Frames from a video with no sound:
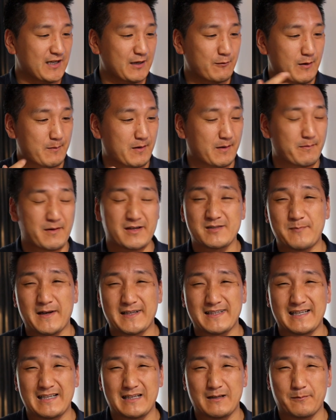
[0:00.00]
anywhere, but I'm
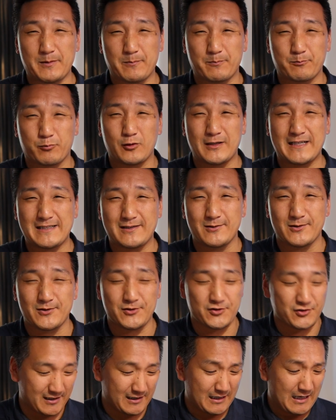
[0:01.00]
expecting it to be pretty
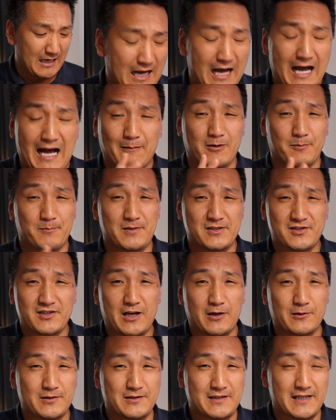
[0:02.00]
dolce. I'm a little bit
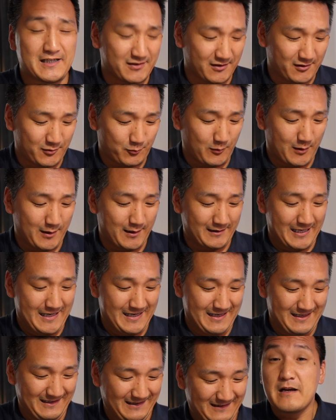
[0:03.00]
scared to taste this wine.
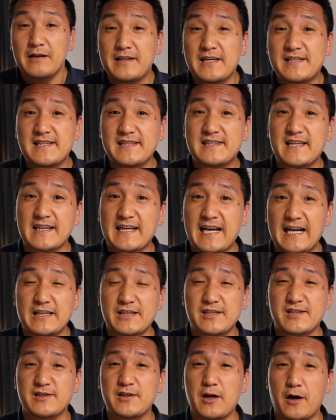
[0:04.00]
This is the kind
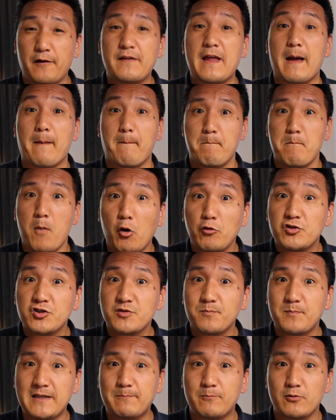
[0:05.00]
of stuff that
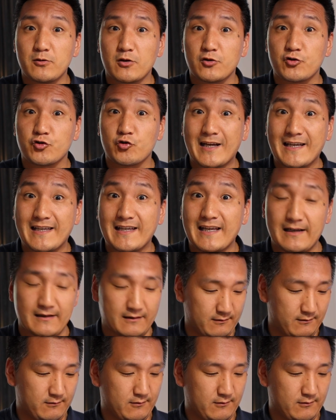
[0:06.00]
most people are drinking.